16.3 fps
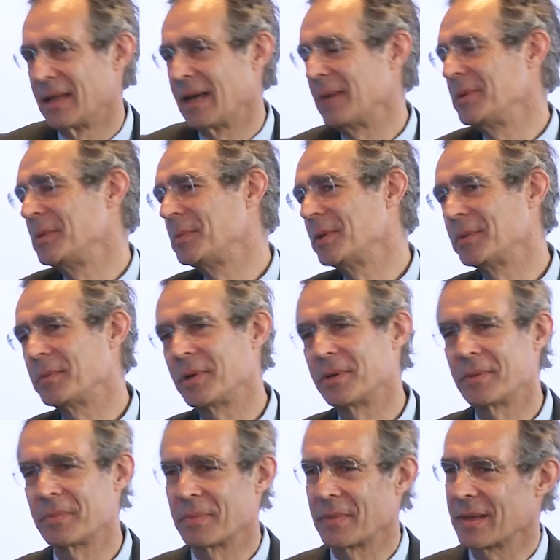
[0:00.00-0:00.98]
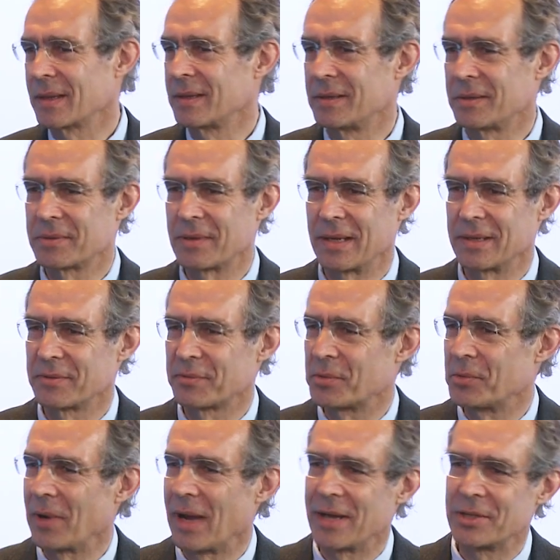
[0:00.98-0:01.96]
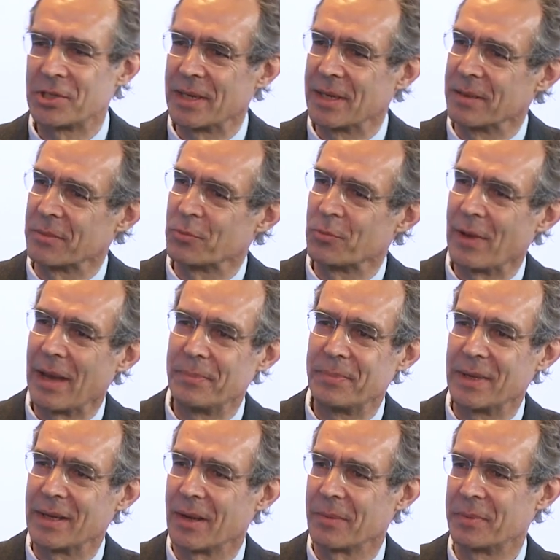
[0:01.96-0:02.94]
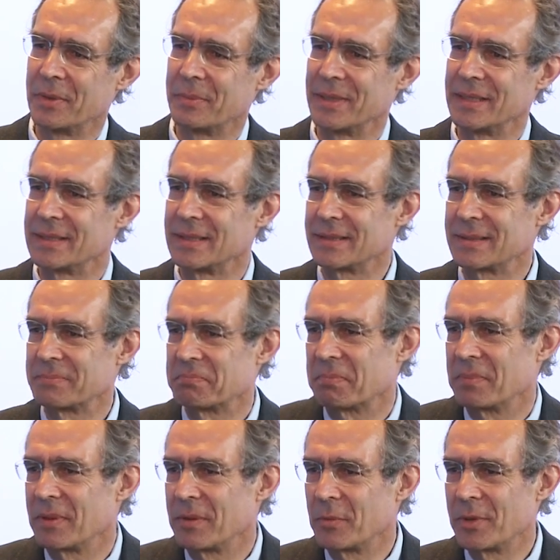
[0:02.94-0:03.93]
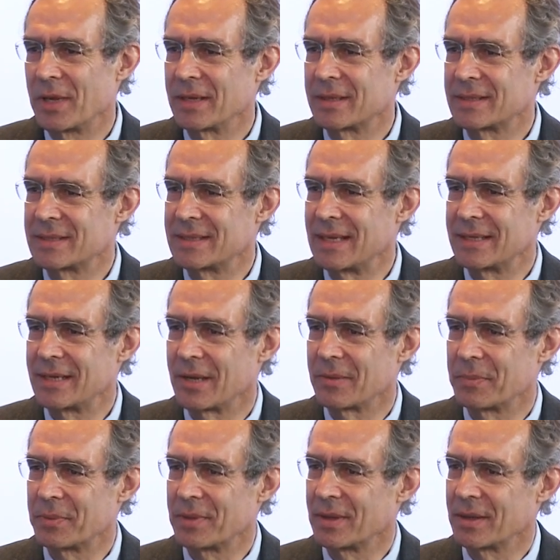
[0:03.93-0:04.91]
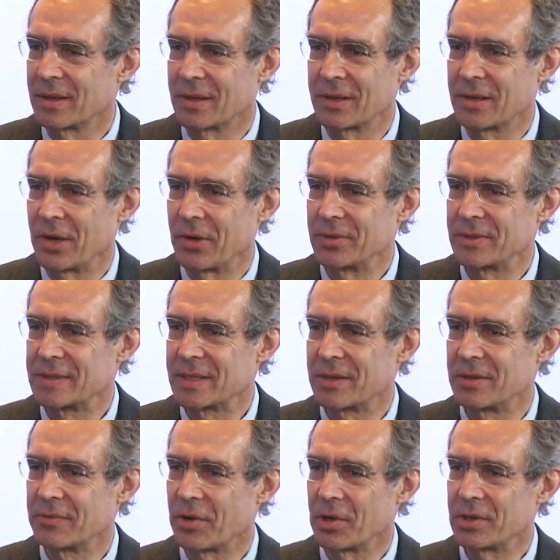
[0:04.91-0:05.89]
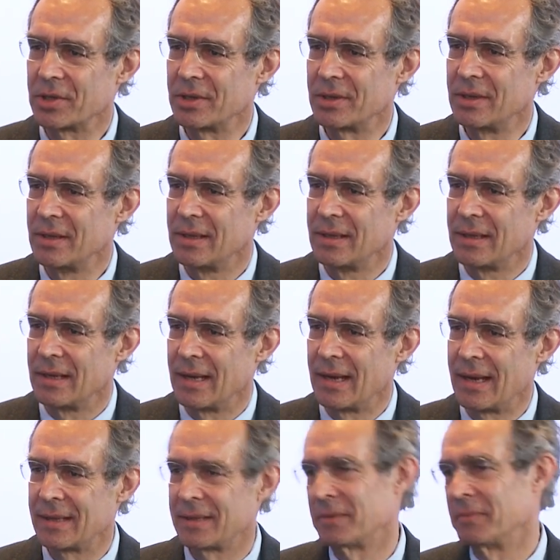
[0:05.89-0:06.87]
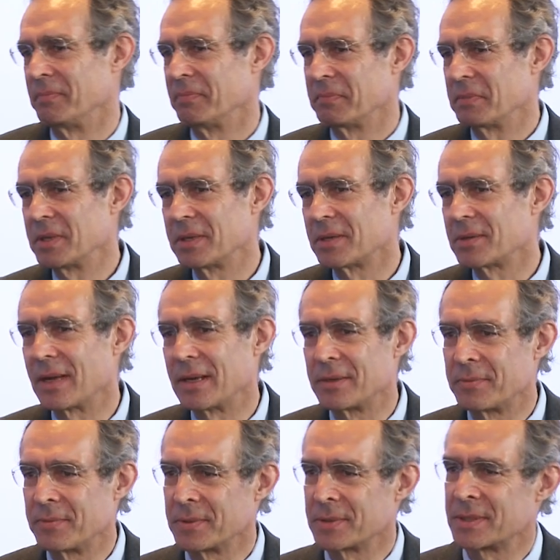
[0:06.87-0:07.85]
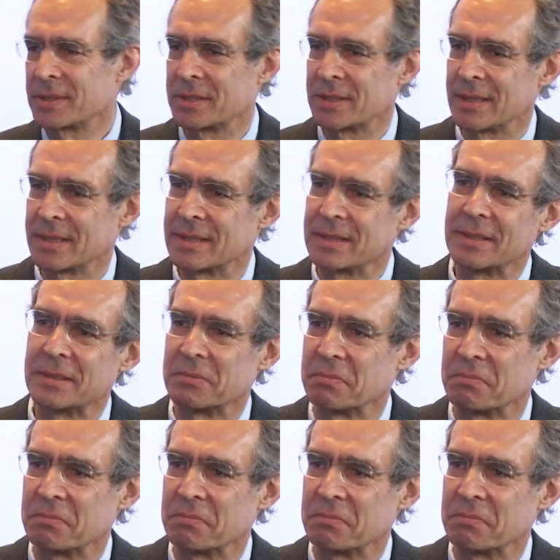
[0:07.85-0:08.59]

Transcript: I mean, we were, kind of gradually ramping up the business. We had set up the currency converter and, kind of was just